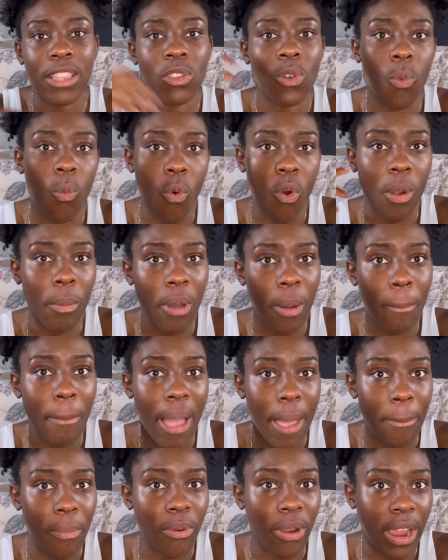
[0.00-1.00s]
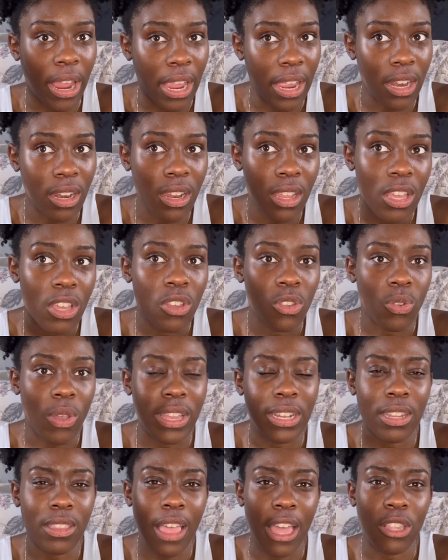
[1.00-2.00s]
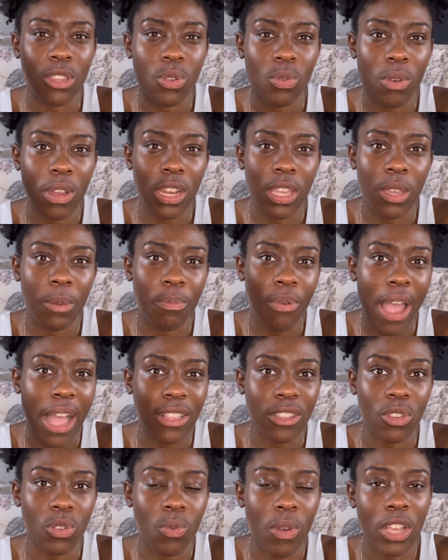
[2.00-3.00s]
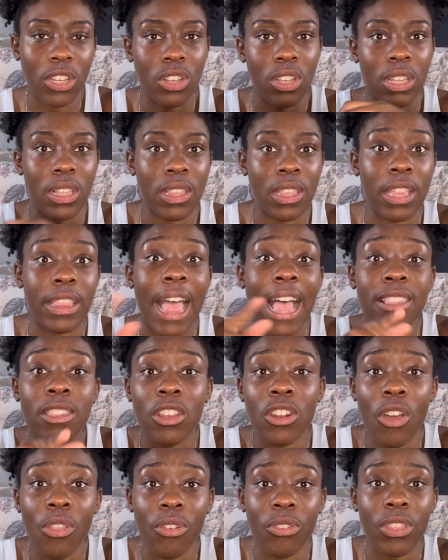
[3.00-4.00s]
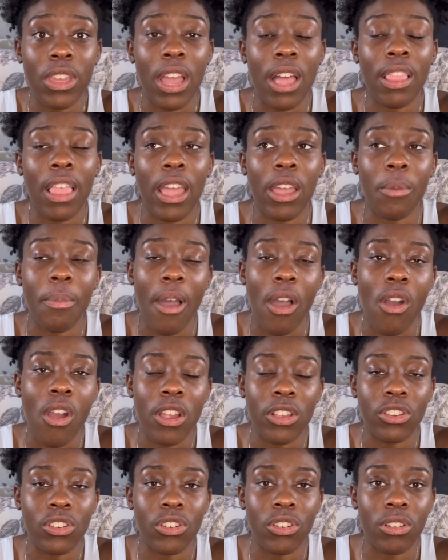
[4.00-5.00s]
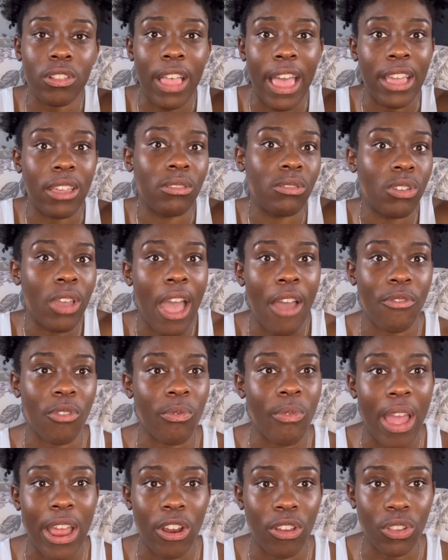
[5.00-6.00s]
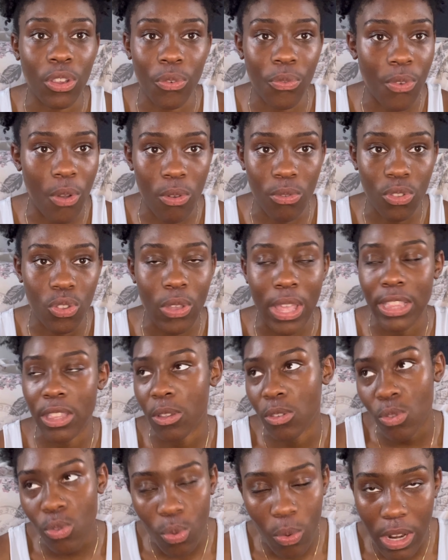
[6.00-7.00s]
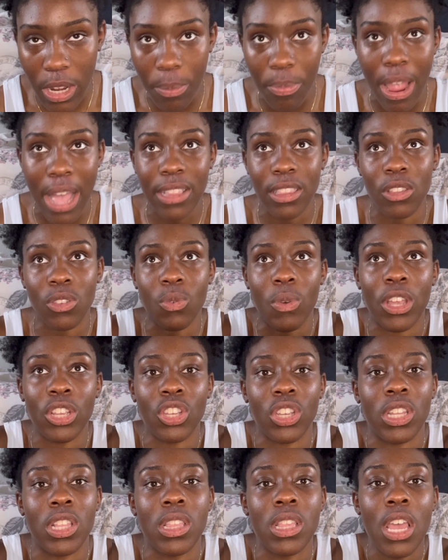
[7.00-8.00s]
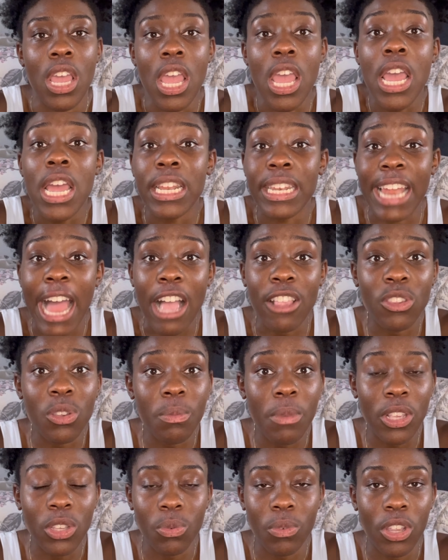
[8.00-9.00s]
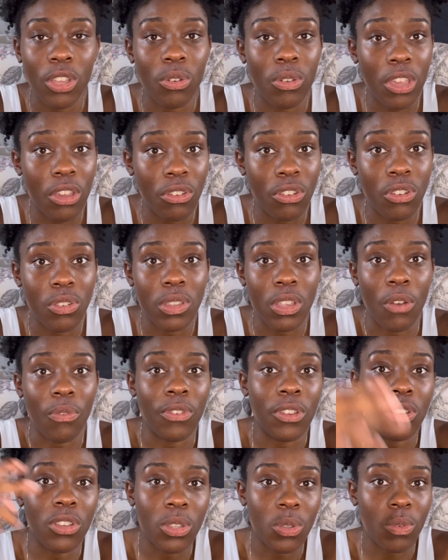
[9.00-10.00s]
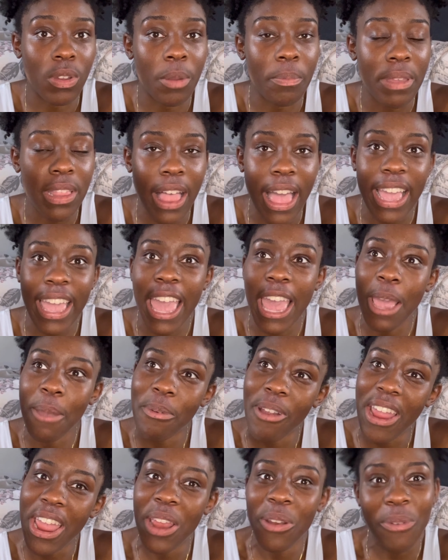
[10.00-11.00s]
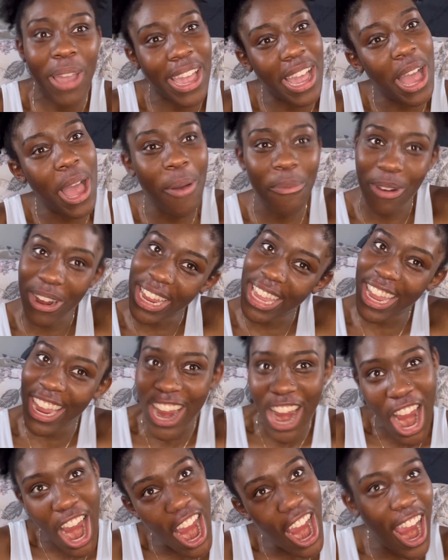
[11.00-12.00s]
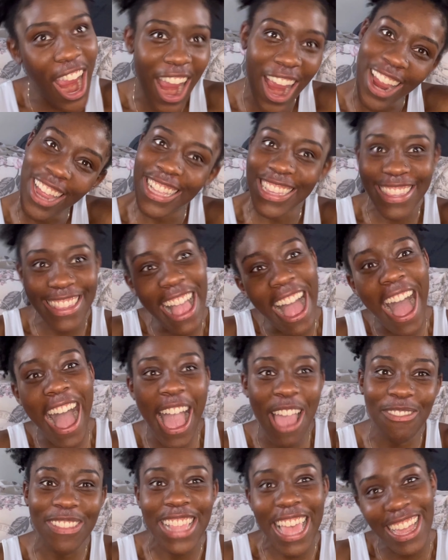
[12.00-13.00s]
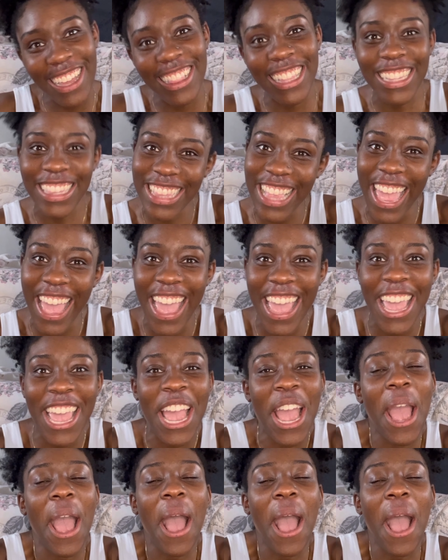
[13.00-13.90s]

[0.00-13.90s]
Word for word: to warm up my brain. So I did like 20 practice questions. And that's another thing I like about Archer. Like you have it right on your phone. So I did 20 practice questions. Not too much where you kill yourself. You just want to be like, hey, brain, wake up. We're here. It's time. It's NCLEX day.